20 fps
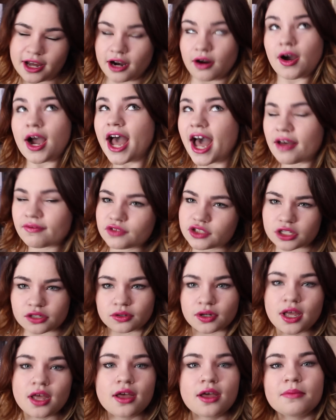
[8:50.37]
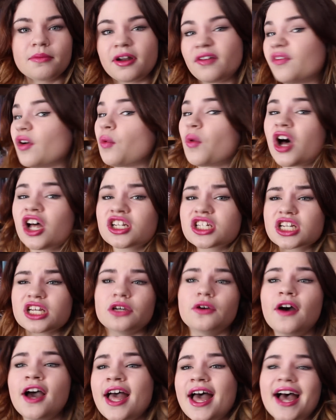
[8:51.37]
I don't have to, but if I want
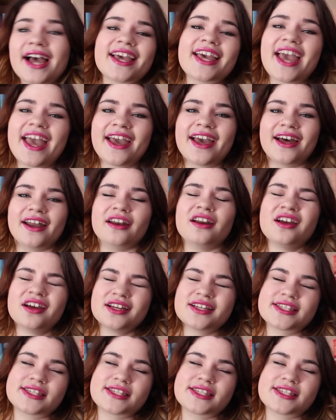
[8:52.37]
to, I can.